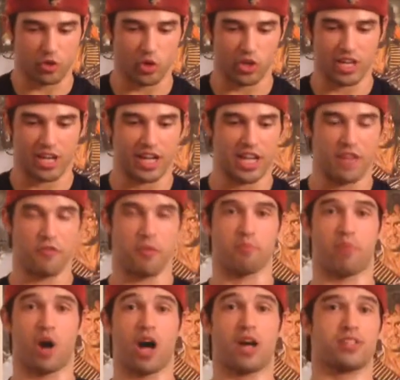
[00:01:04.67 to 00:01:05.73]
you're looking at even
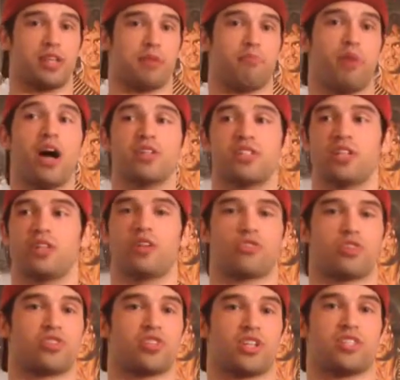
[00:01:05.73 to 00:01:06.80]
boxing gloves
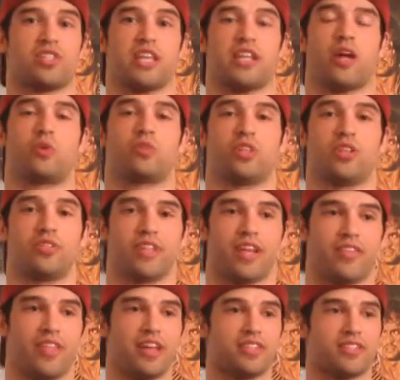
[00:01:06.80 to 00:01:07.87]
are 16 ounces,
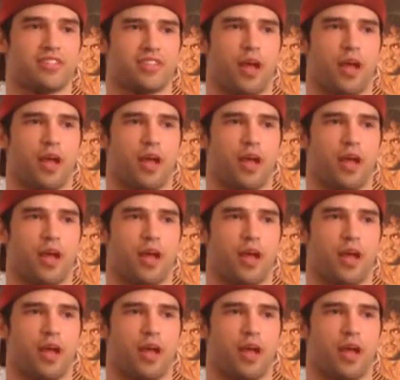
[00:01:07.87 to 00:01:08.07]
and that,